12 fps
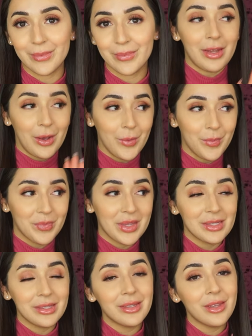Now,
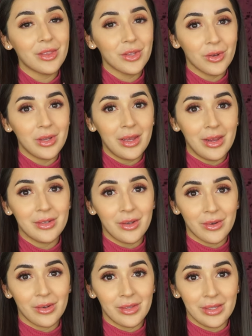this is a
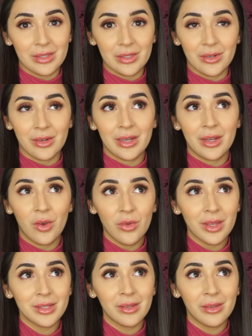$38 cleanser, and I know
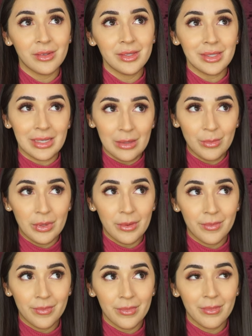that's a little steep,
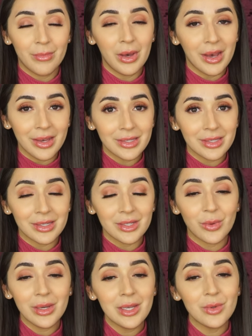but
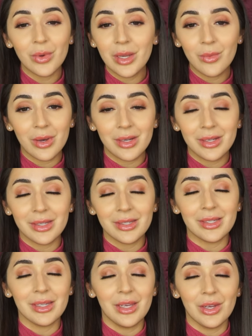2021 is
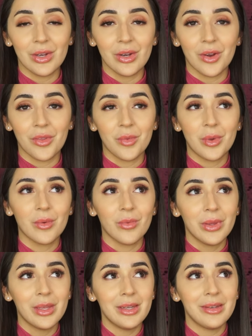the year that we
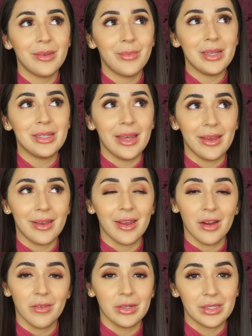really need to be taking
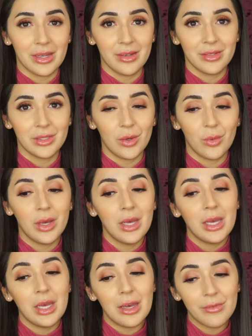care of our skin. So
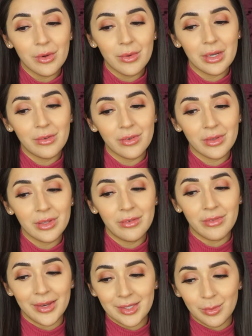if you're ready for the
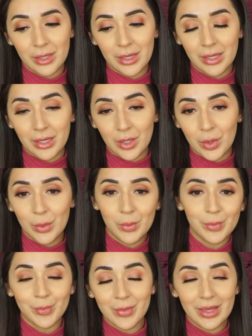investment, you know,
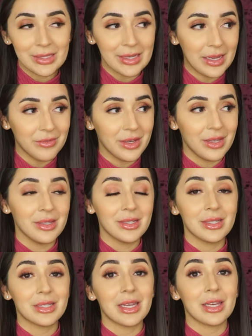dive in.
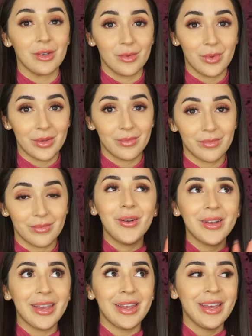This is a good one.
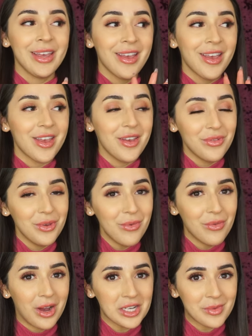Okay, if you've
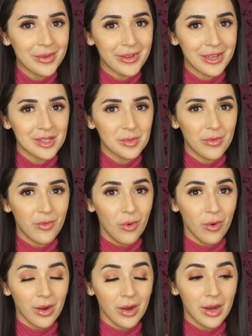watched my videos
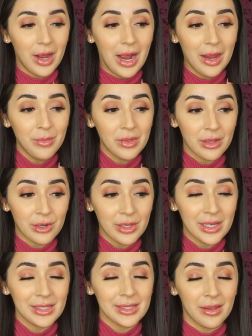before, I'm literally
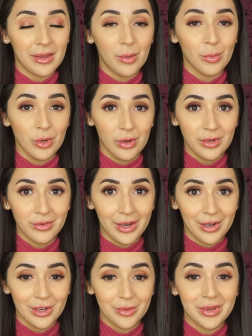gonna sound like a broken
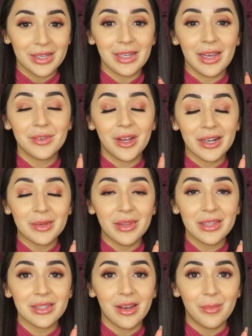record because I have talked about
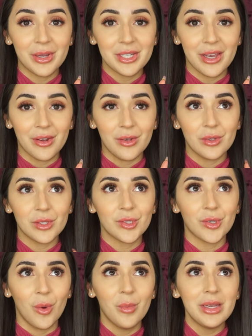this on my channel
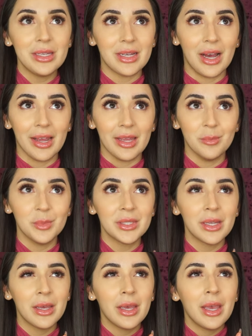so many times
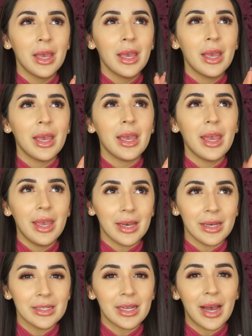
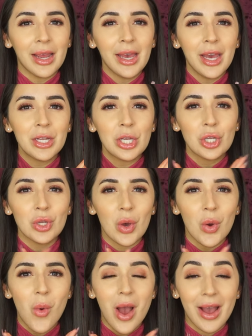and I had
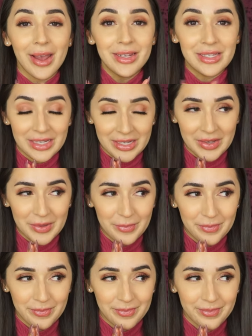no idea
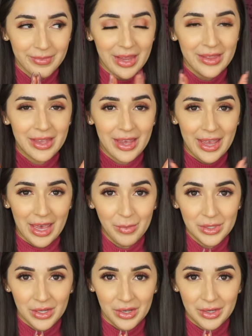that
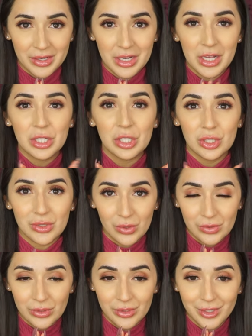Amazon
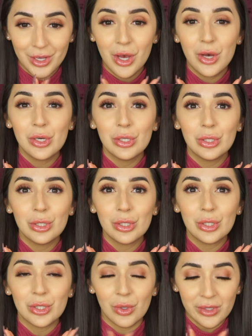sold
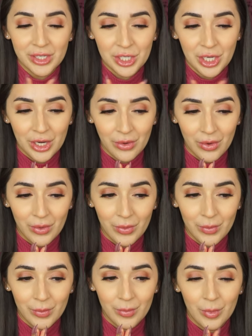Sol de Janeiro
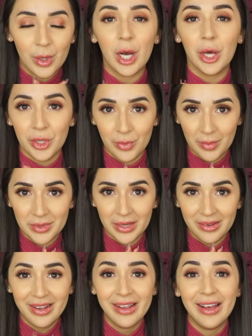on their
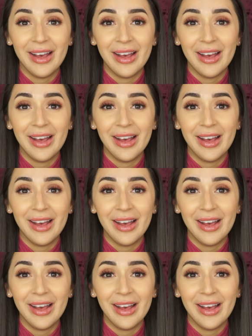website.